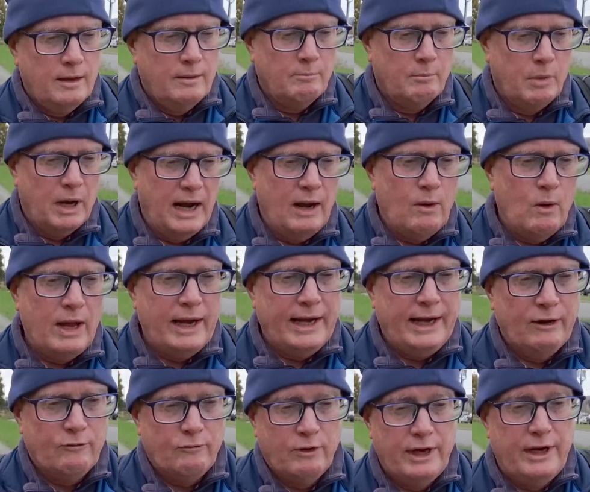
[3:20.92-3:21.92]
But I want to
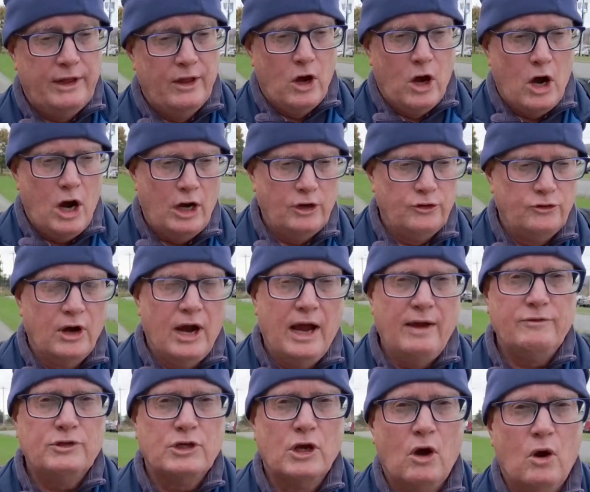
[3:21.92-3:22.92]
get rid of the hard
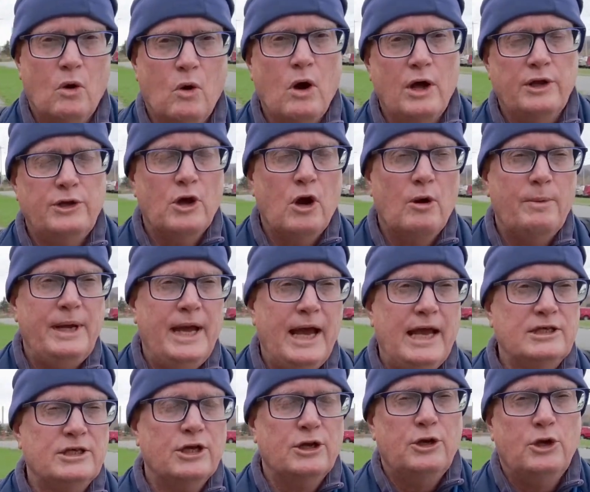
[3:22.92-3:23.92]
drive, so Adobe
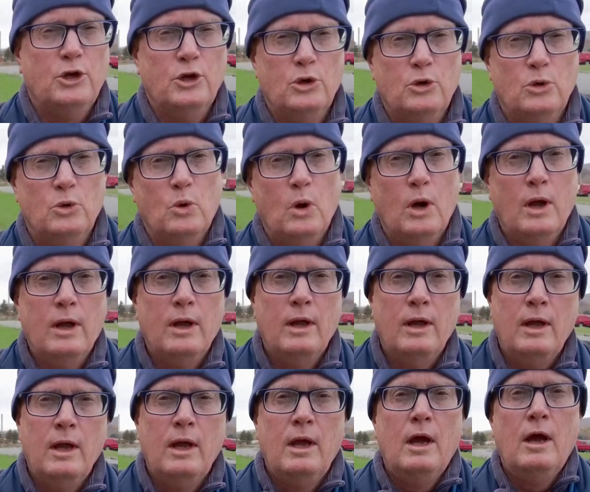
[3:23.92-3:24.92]
has a new
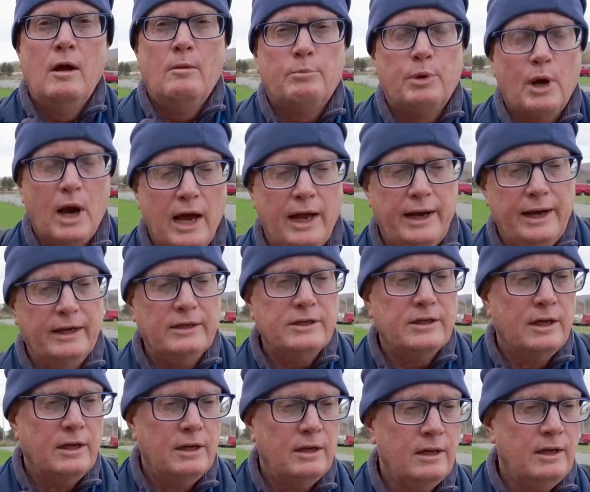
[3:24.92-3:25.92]
product
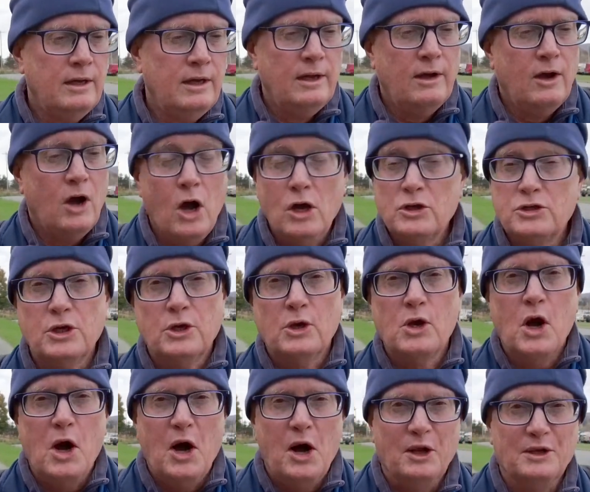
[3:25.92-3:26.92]
also
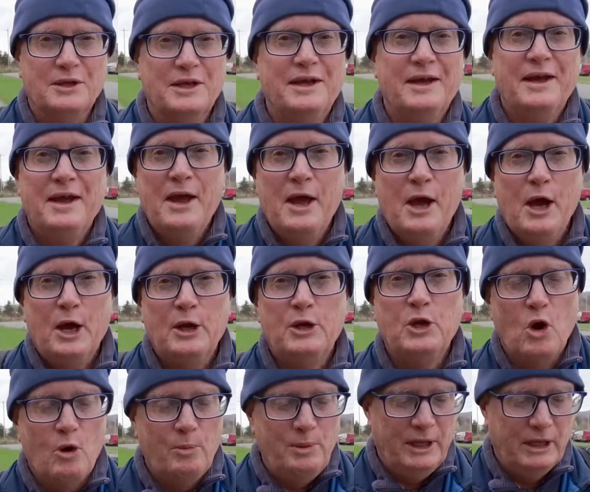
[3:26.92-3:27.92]
called
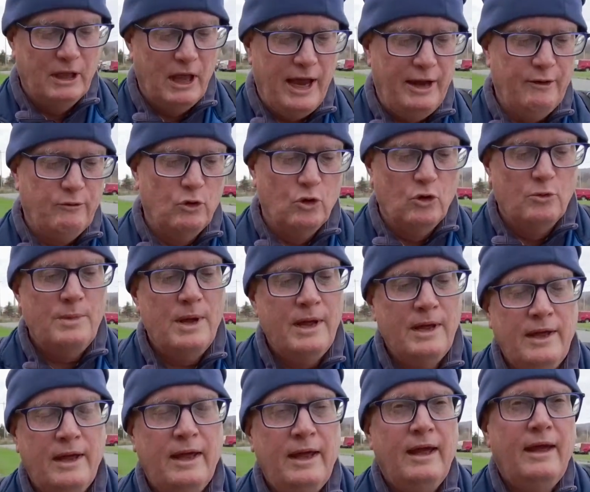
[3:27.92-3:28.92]
Adobe Lightroom,
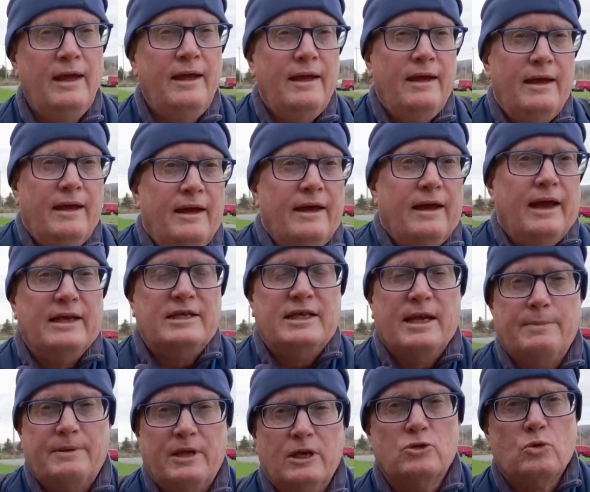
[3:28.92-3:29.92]

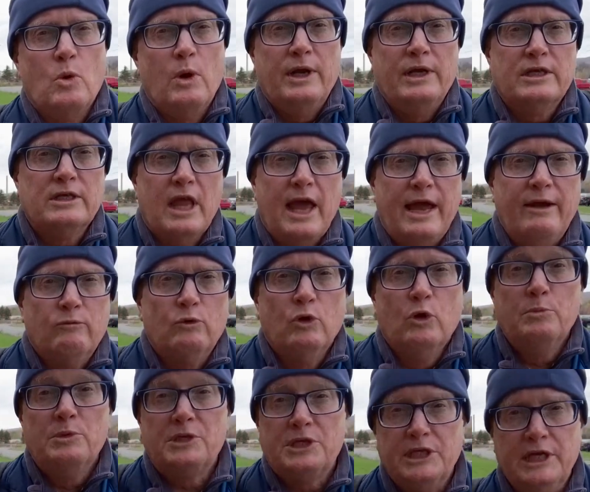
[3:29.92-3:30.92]
except this one is
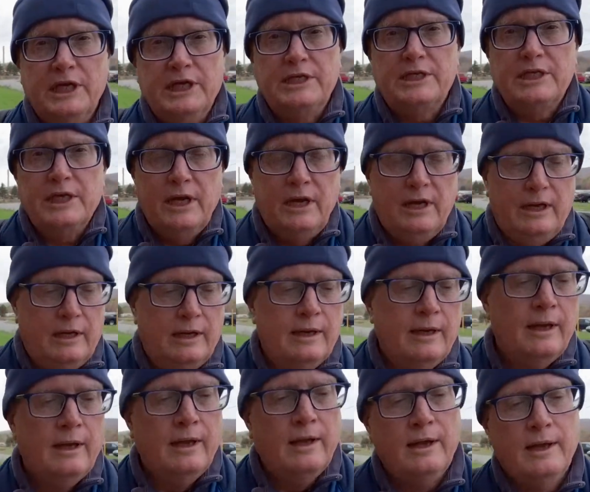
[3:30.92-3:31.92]
Lightroom CC.
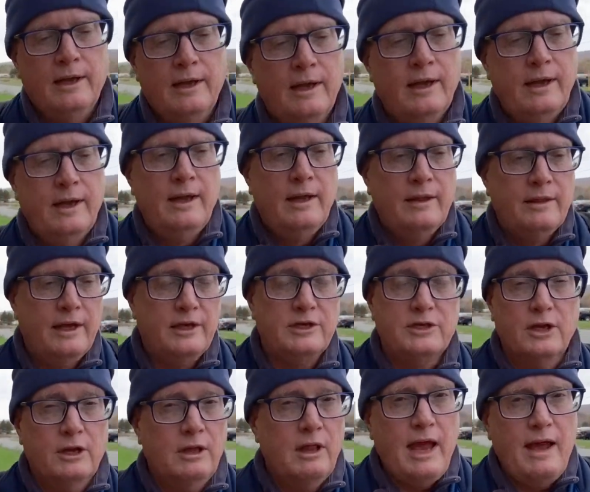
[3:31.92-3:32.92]
They
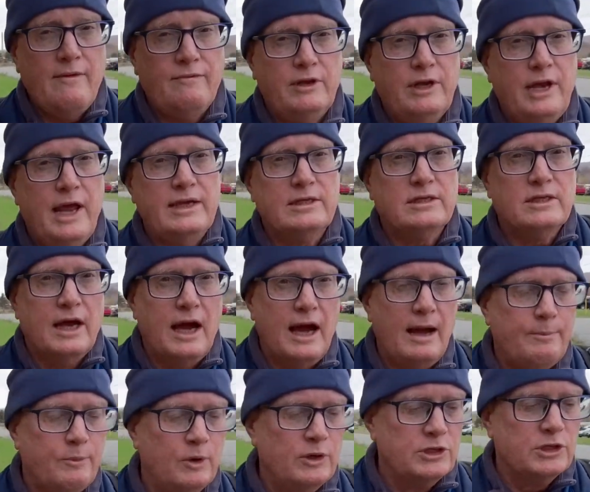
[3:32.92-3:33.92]
still have the
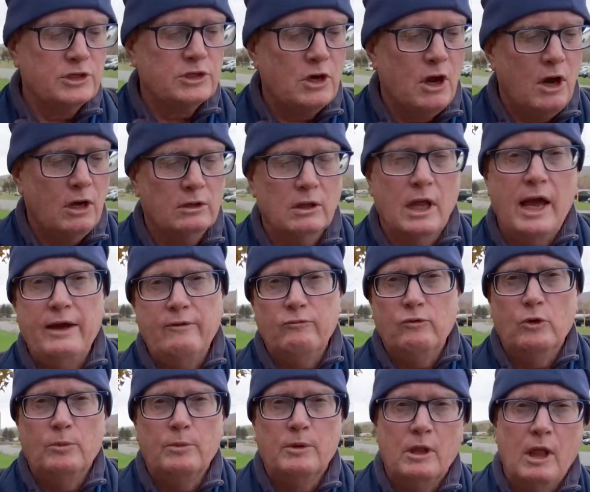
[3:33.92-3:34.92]
desktop, which is called
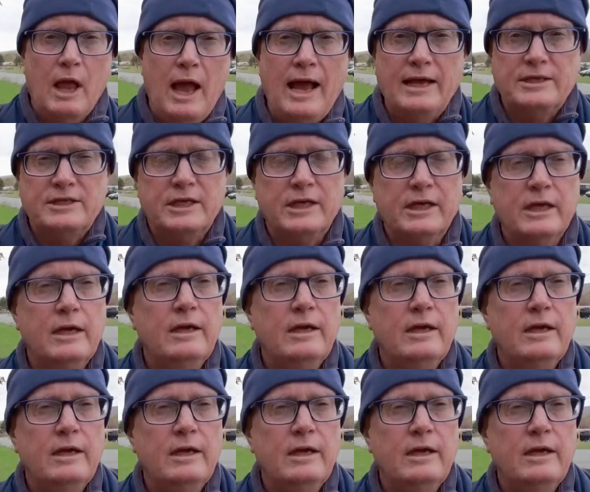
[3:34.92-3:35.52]
Lightroom Classic,